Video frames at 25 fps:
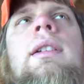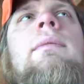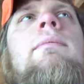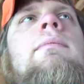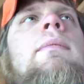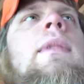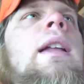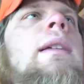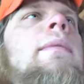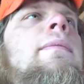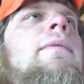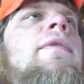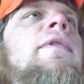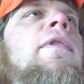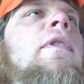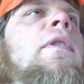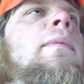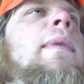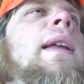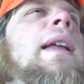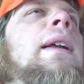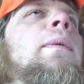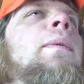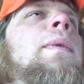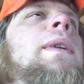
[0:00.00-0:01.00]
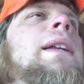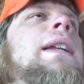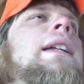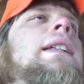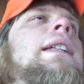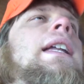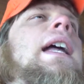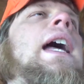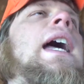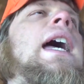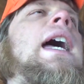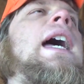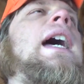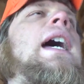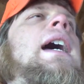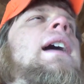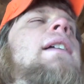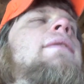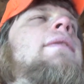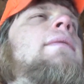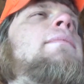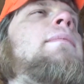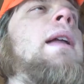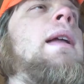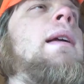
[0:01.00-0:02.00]
maybe for a week and a
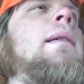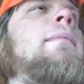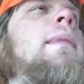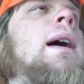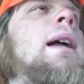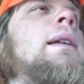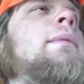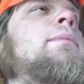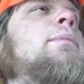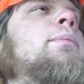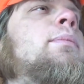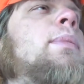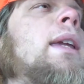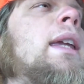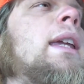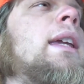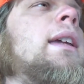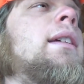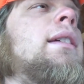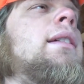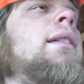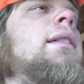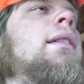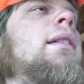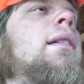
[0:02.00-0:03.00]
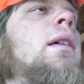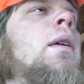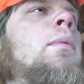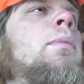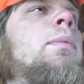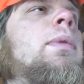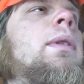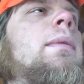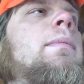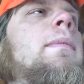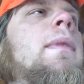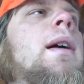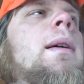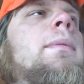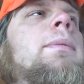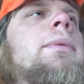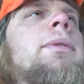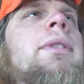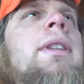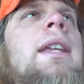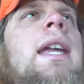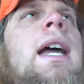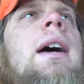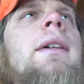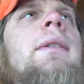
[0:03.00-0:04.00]
half, and maybe I might open them up,
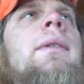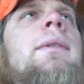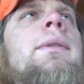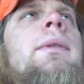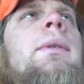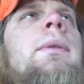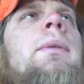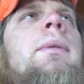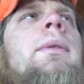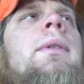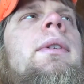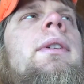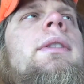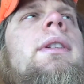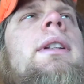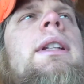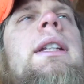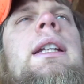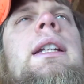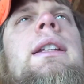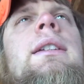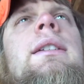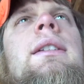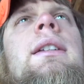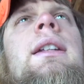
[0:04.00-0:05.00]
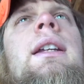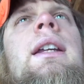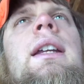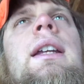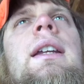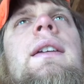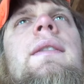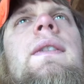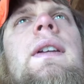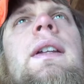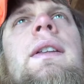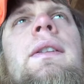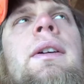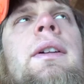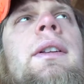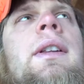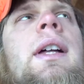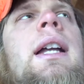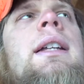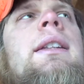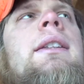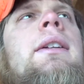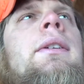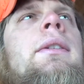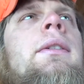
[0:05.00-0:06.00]
see how they're doing, and then if they look
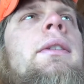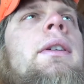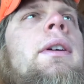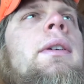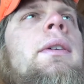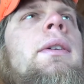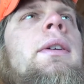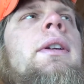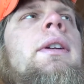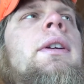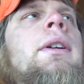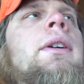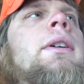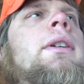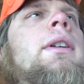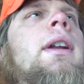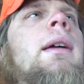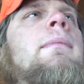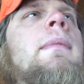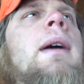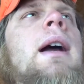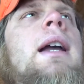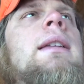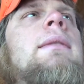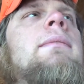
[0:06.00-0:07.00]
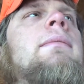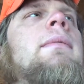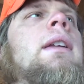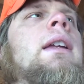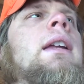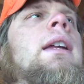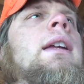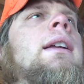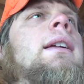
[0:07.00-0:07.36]
like they're growing good, I might